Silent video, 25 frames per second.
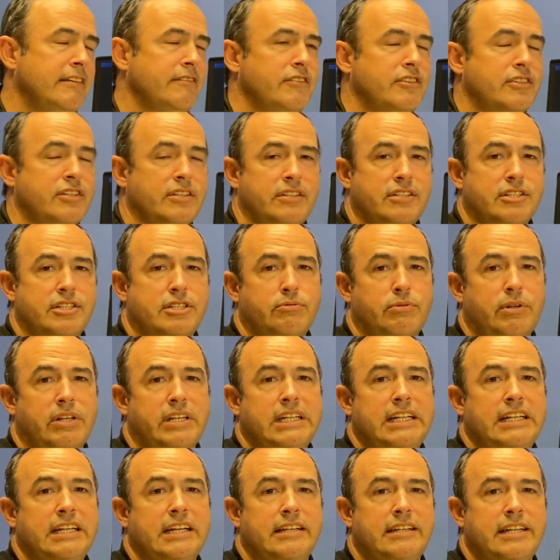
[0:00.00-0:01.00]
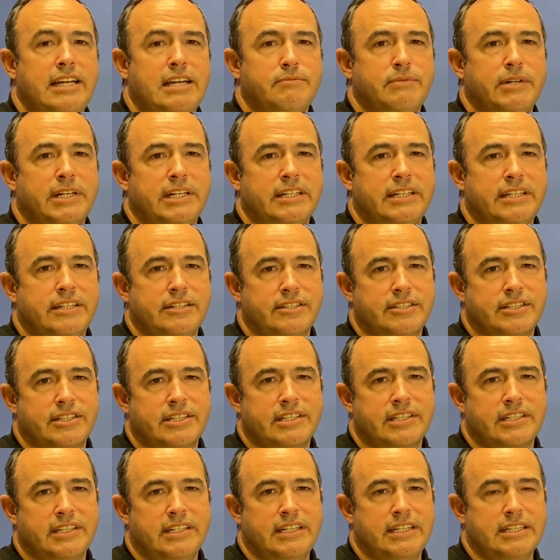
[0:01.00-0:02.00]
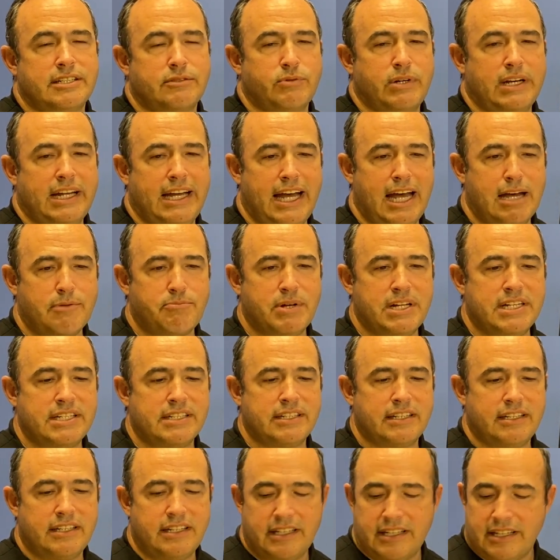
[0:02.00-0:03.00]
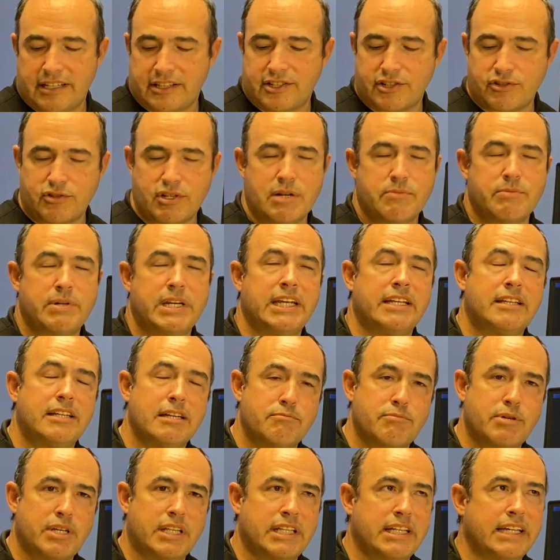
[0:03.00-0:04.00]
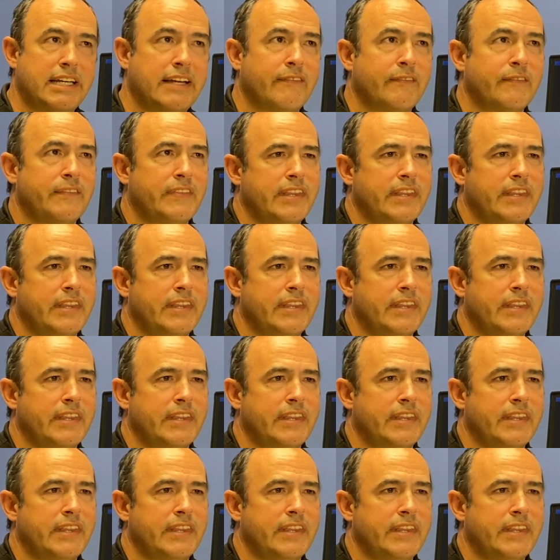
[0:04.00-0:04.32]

So this swelling and edema is what happens in an extremity typically,